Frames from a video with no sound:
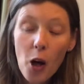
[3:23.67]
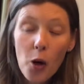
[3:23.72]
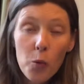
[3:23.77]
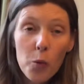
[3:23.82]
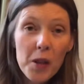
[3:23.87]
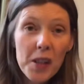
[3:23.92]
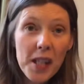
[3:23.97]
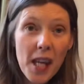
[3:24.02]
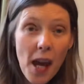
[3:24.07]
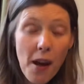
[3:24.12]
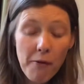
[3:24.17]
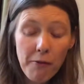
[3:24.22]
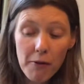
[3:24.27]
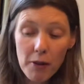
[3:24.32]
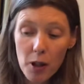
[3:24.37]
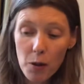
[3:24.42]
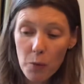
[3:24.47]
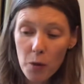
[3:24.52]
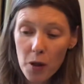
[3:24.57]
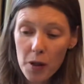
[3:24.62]
Whatever
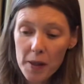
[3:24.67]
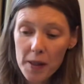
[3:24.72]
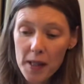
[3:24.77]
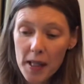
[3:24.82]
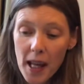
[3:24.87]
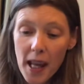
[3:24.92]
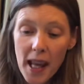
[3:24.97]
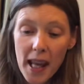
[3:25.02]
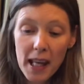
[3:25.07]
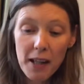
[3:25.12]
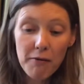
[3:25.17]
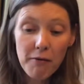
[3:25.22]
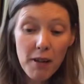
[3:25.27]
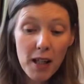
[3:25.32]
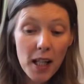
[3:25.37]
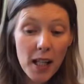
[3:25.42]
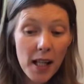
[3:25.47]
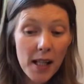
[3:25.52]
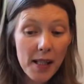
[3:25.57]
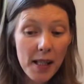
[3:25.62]
it was, he
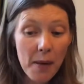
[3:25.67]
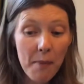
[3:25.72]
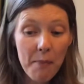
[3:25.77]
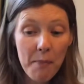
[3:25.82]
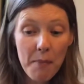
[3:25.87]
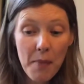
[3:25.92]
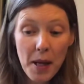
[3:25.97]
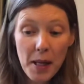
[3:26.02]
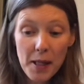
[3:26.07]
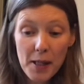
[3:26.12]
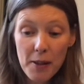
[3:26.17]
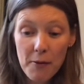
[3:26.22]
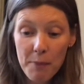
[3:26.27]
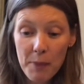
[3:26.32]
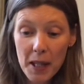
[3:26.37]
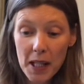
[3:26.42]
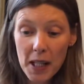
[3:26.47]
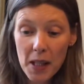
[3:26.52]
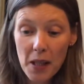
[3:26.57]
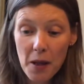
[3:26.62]
realised it must have
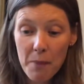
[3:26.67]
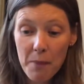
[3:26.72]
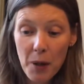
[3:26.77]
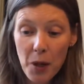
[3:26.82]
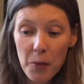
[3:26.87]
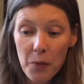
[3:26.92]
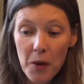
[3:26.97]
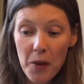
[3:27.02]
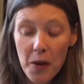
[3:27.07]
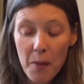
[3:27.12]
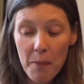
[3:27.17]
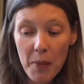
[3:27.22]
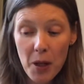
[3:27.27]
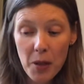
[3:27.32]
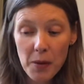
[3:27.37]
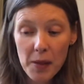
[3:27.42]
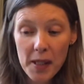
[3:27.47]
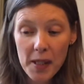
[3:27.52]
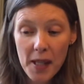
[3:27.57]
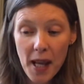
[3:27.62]
been in the boat when the
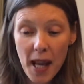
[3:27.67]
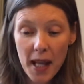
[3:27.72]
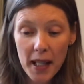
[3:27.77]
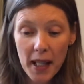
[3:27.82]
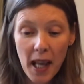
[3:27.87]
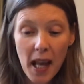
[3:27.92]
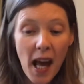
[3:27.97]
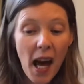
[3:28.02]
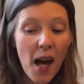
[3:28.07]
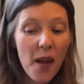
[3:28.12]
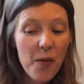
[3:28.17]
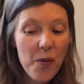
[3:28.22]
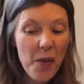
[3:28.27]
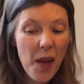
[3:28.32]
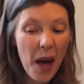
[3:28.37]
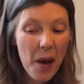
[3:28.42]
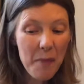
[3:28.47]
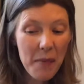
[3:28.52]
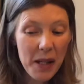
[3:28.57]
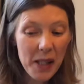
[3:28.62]
boat sank, and
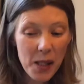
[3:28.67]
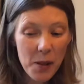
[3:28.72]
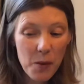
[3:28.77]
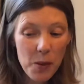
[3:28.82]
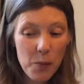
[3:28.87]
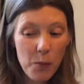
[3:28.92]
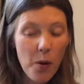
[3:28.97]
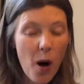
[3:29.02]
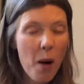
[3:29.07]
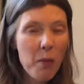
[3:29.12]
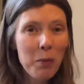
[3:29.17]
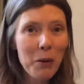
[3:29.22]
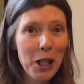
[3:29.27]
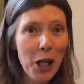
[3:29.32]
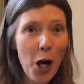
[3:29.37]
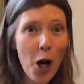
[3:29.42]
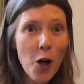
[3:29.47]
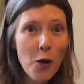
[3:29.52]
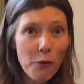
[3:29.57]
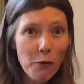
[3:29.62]
that meant it was probably
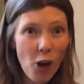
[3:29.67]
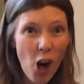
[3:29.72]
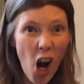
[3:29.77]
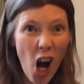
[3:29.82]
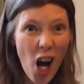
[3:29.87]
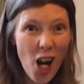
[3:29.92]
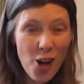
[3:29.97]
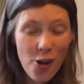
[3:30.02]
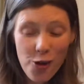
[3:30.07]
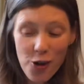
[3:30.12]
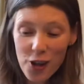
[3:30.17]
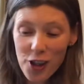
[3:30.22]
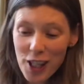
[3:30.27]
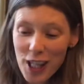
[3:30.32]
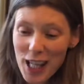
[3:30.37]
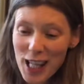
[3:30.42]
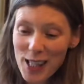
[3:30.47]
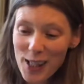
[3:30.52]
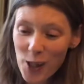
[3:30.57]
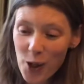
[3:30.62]
over 100
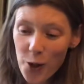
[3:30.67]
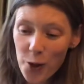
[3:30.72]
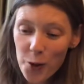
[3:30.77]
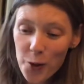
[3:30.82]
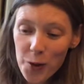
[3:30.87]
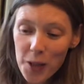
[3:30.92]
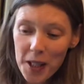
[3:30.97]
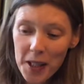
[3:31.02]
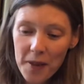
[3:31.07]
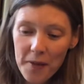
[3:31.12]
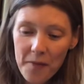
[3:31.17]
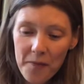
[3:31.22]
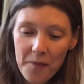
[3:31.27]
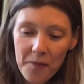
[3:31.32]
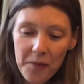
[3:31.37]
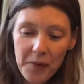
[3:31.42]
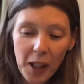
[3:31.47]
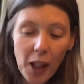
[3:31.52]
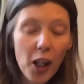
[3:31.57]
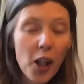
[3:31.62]
years old.
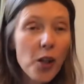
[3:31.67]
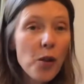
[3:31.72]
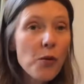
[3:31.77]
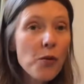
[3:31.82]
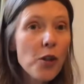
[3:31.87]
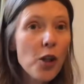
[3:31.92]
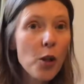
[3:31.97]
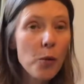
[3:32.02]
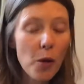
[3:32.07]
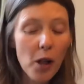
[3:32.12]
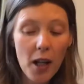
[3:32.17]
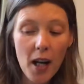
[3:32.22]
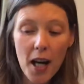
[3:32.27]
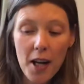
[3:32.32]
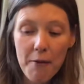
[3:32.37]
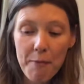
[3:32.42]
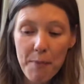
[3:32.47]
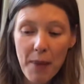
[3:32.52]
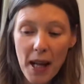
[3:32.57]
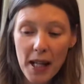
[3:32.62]
Who knew what kind
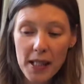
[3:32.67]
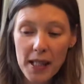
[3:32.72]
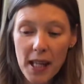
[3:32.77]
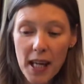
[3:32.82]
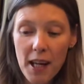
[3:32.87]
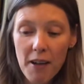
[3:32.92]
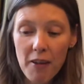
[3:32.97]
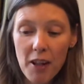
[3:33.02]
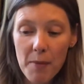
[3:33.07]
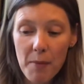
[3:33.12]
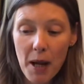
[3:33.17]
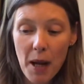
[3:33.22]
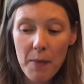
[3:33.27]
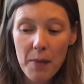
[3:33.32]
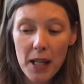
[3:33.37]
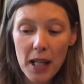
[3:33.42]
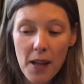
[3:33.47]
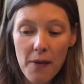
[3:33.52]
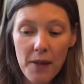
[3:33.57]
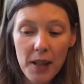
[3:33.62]
of bacteria might
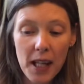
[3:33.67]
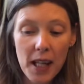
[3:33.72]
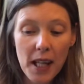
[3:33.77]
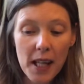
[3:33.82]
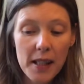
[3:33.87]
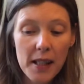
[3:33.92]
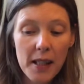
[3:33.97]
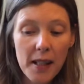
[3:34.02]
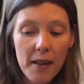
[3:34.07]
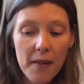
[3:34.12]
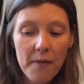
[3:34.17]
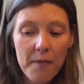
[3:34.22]
be living in it?